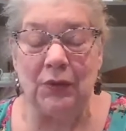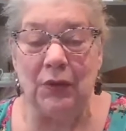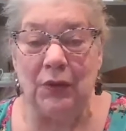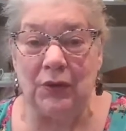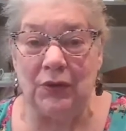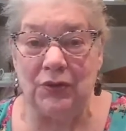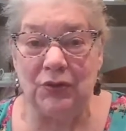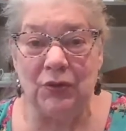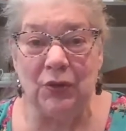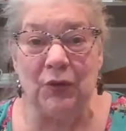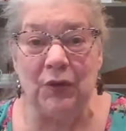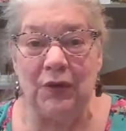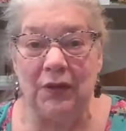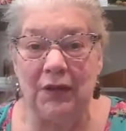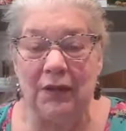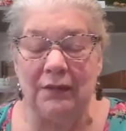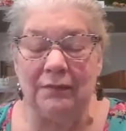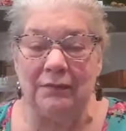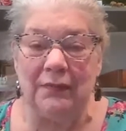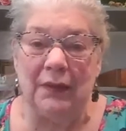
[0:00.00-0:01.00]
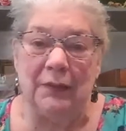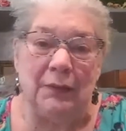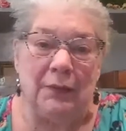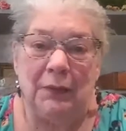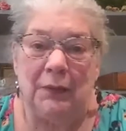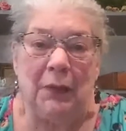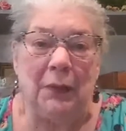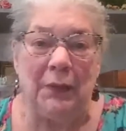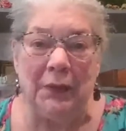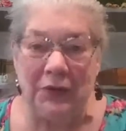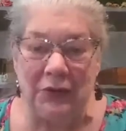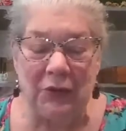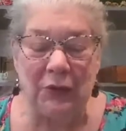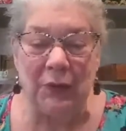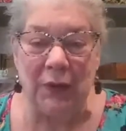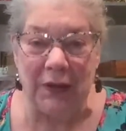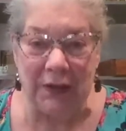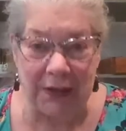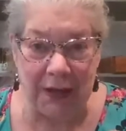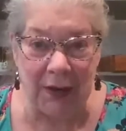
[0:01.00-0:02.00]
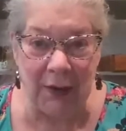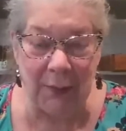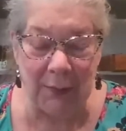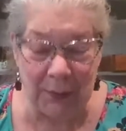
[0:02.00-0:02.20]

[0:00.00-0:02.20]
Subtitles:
long story that I won't go into right now.